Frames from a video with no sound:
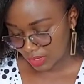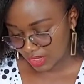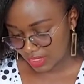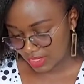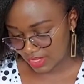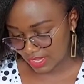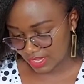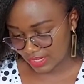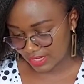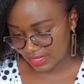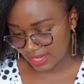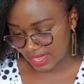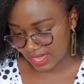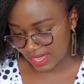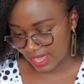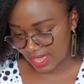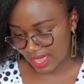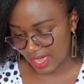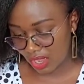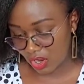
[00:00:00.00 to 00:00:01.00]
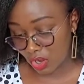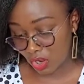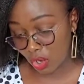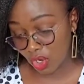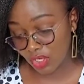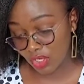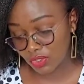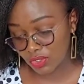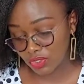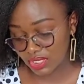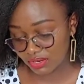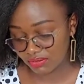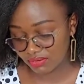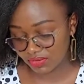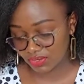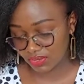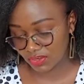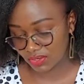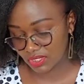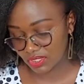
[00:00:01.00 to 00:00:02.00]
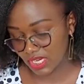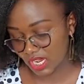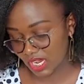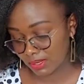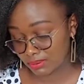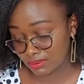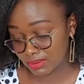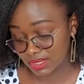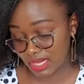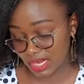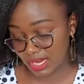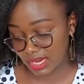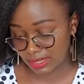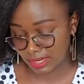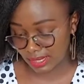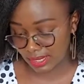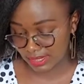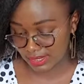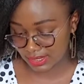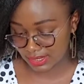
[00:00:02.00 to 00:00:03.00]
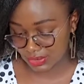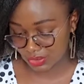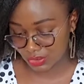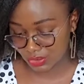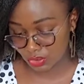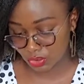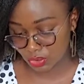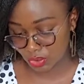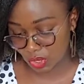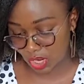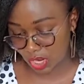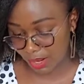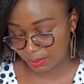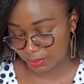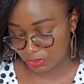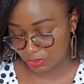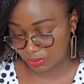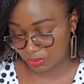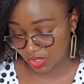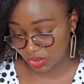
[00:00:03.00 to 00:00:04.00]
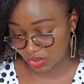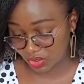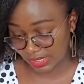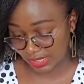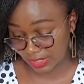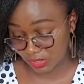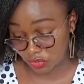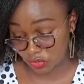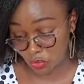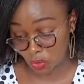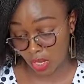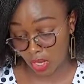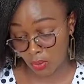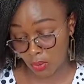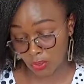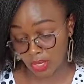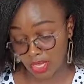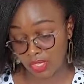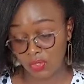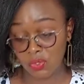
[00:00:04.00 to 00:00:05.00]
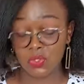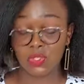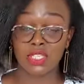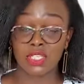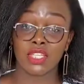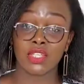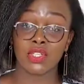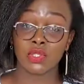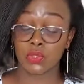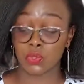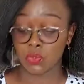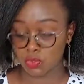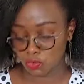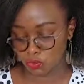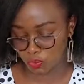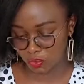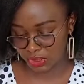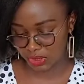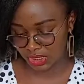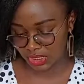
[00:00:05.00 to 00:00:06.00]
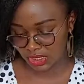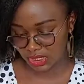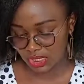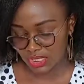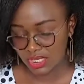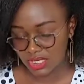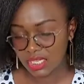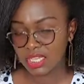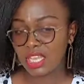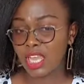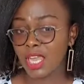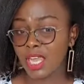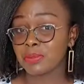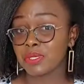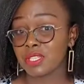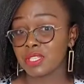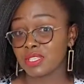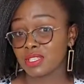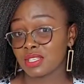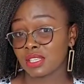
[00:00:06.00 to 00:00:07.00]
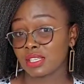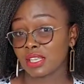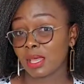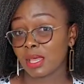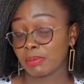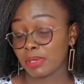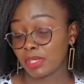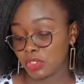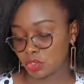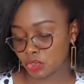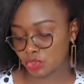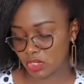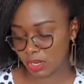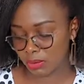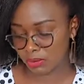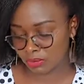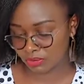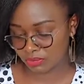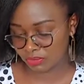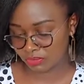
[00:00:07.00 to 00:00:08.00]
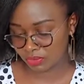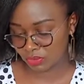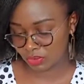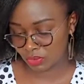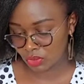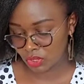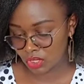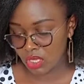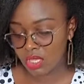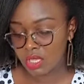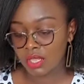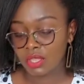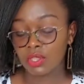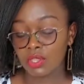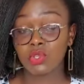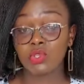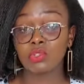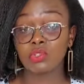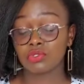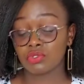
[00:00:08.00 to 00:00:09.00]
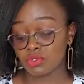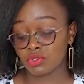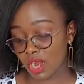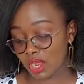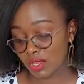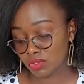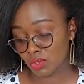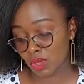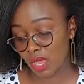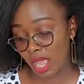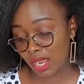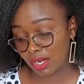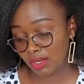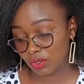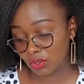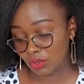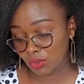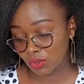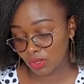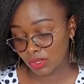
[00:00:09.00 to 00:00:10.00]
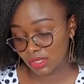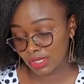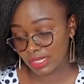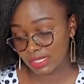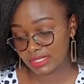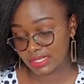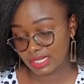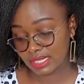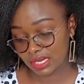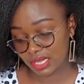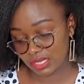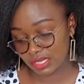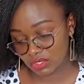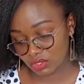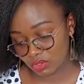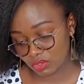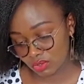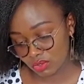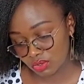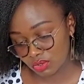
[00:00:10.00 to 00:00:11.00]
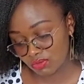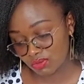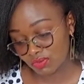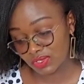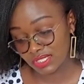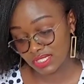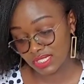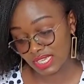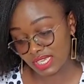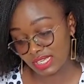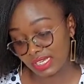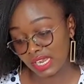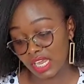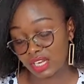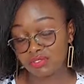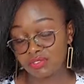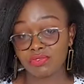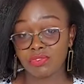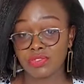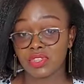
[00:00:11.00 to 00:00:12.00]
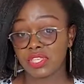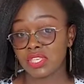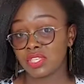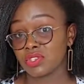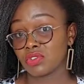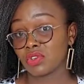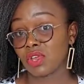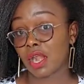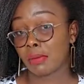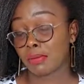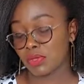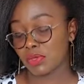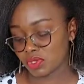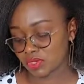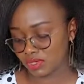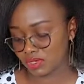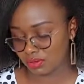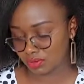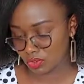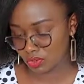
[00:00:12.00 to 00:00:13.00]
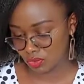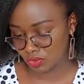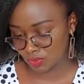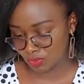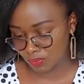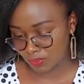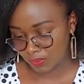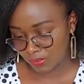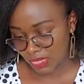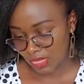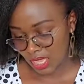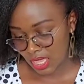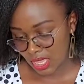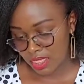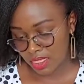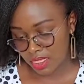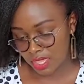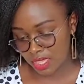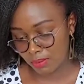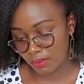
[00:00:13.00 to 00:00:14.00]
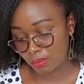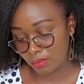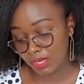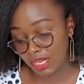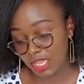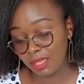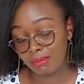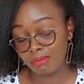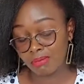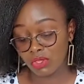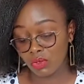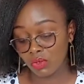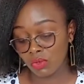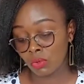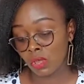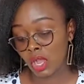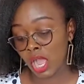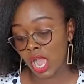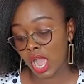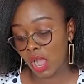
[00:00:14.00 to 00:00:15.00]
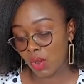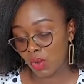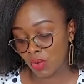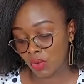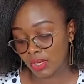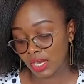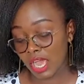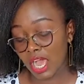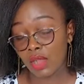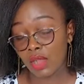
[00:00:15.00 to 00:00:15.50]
then call you several times a night, or show up to make sure that you are where you said you'd be. I'm sure this has happened to some of you. Use drugs or alcohol as an excuse for saying artful things or abusing you. Then blame you for